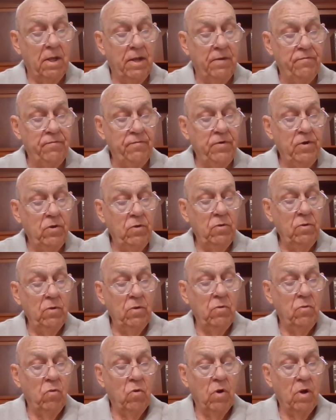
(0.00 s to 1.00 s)
If
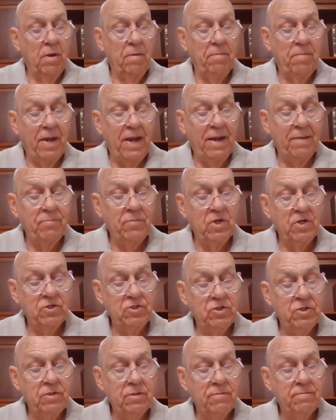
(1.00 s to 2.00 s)
you were a
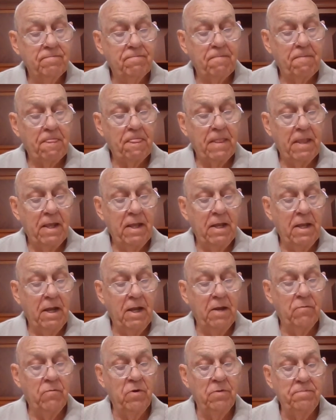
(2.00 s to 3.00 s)
Baptist,
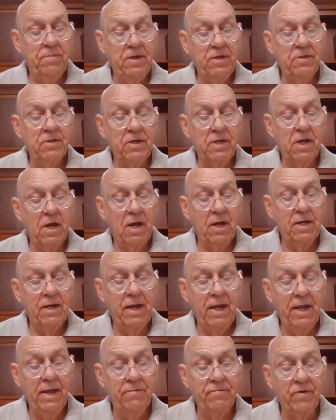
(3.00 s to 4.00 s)
it would be the God
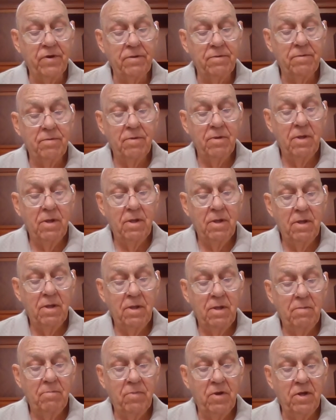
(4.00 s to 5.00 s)
of heaven.
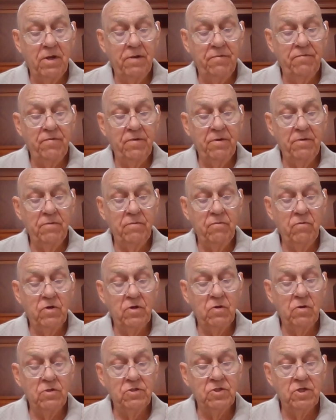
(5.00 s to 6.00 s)
But if it
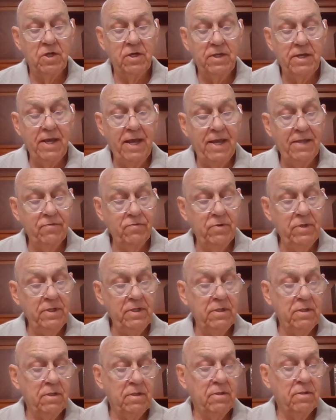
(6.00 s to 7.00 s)
was a
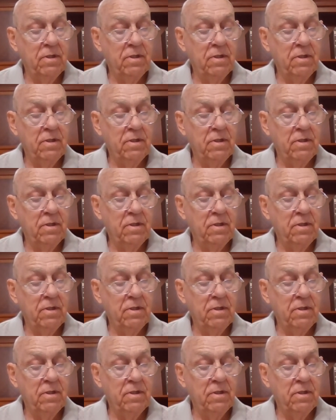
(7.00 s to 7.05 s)
Catholic,